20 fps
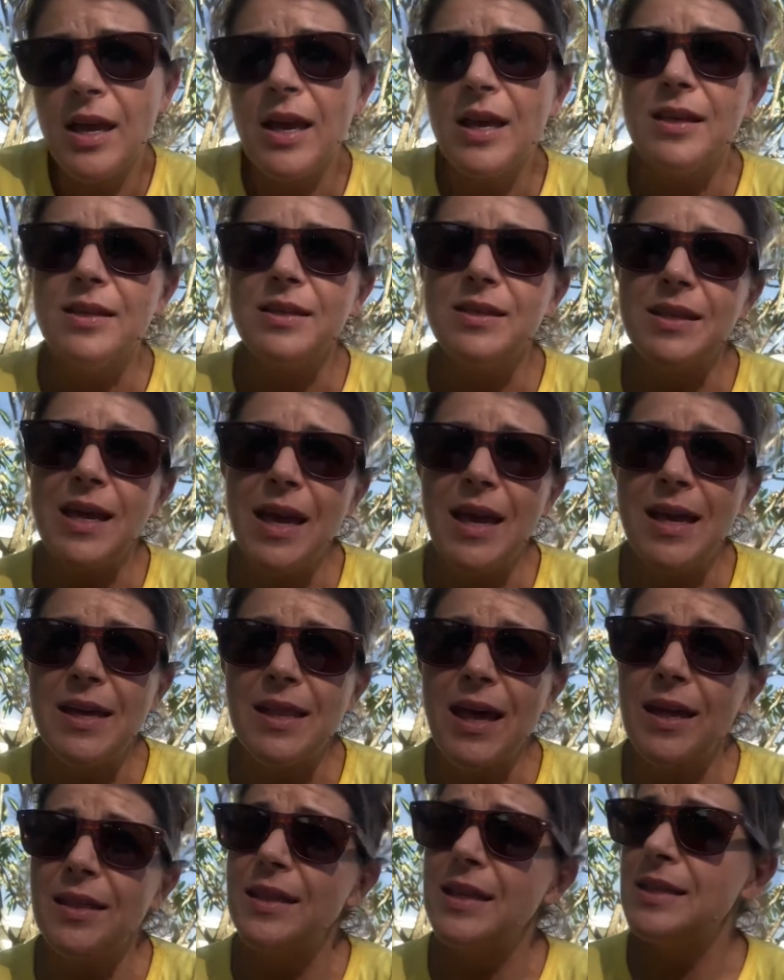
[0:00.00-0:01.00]
saying
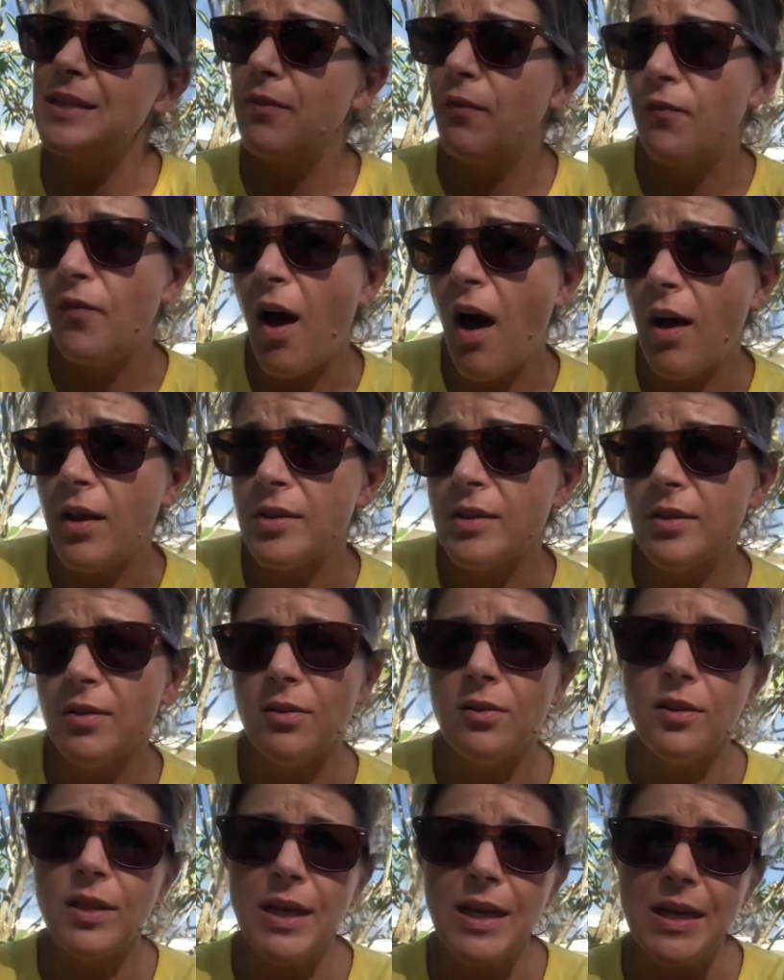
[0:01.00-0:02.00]
that this
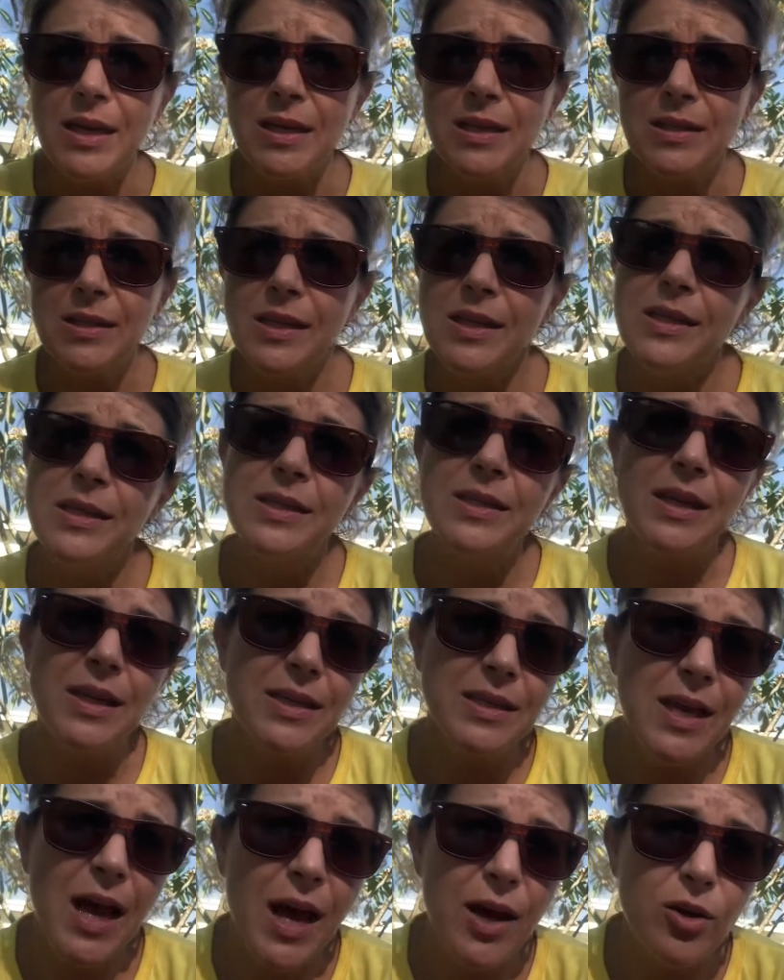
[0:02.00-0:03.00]
fossil is
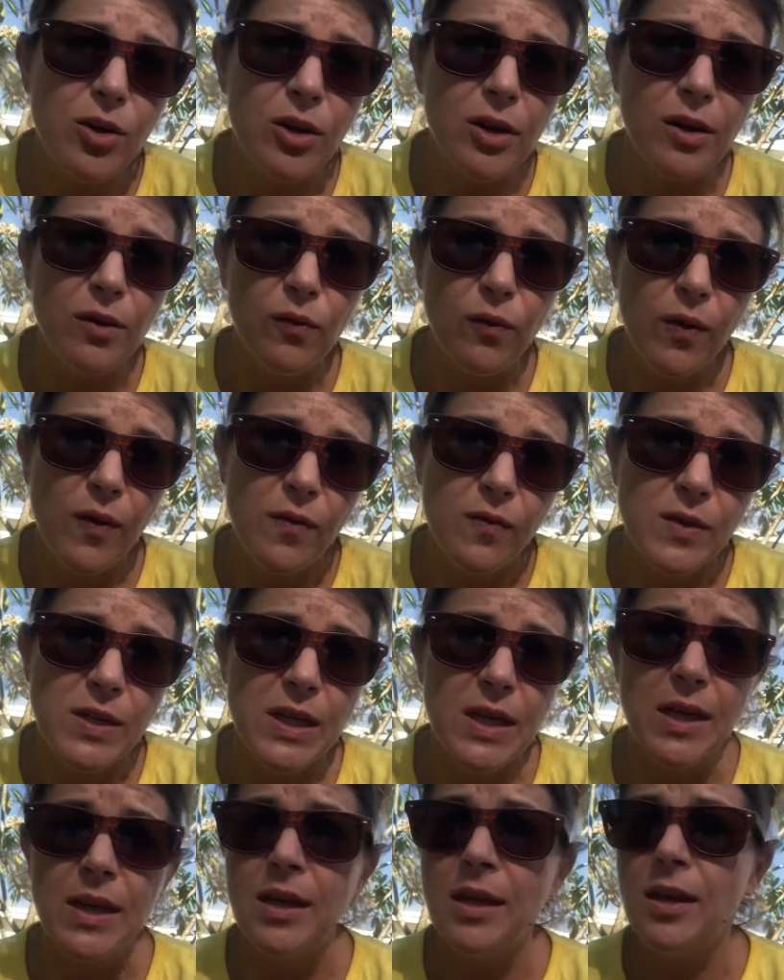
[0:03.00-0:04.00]

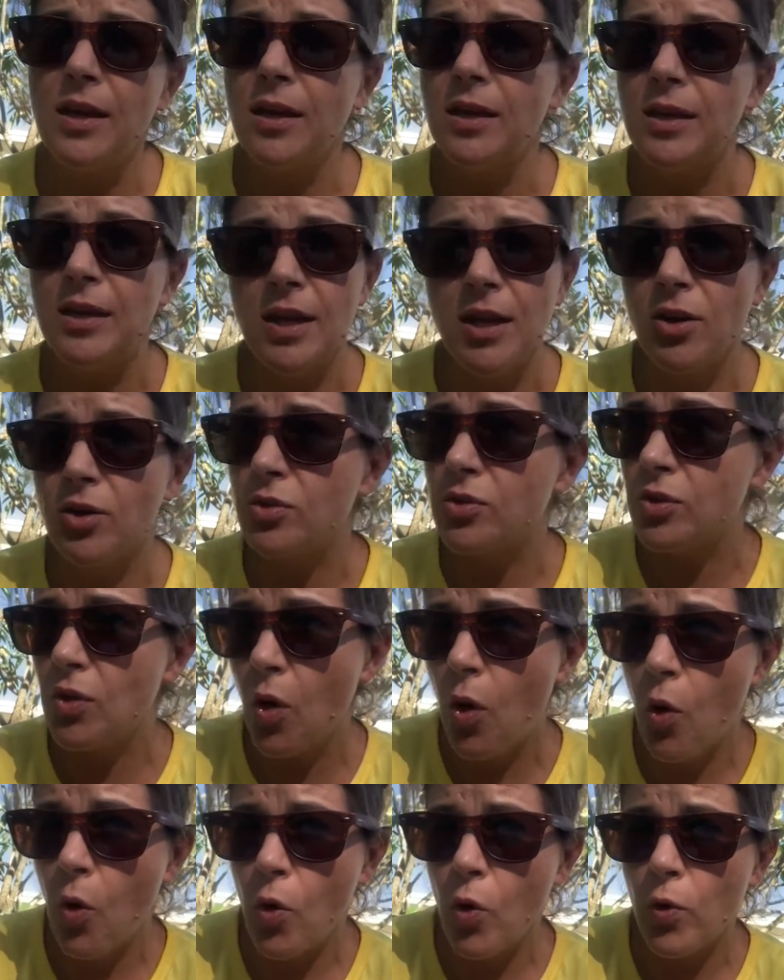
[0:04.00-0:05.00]
650 years
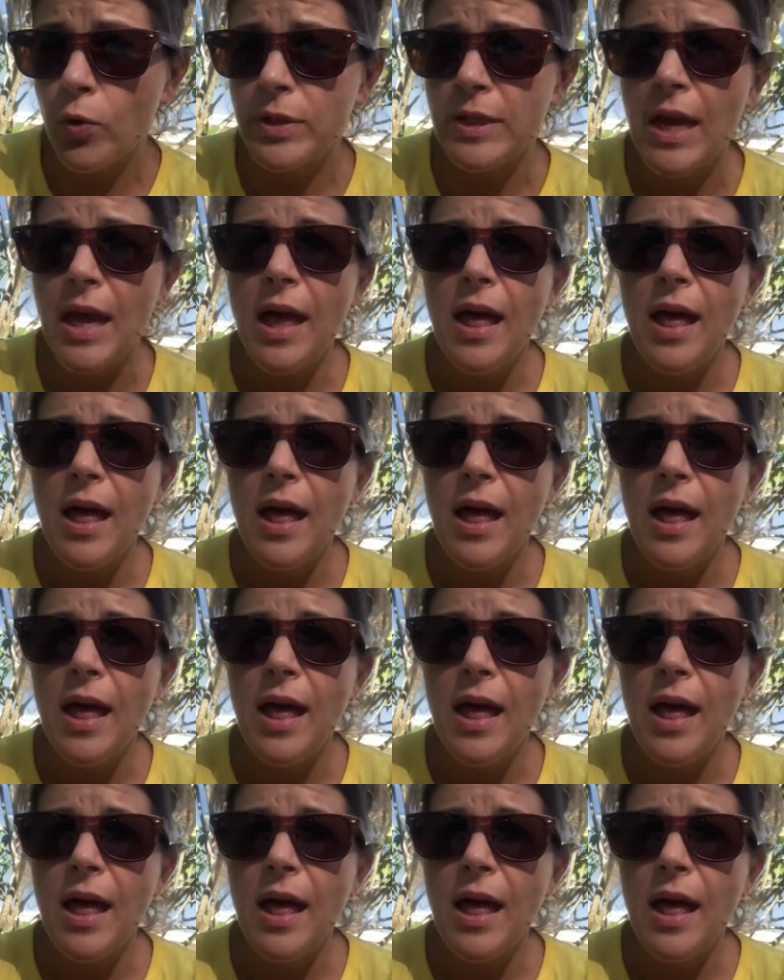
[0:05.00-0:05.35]
old.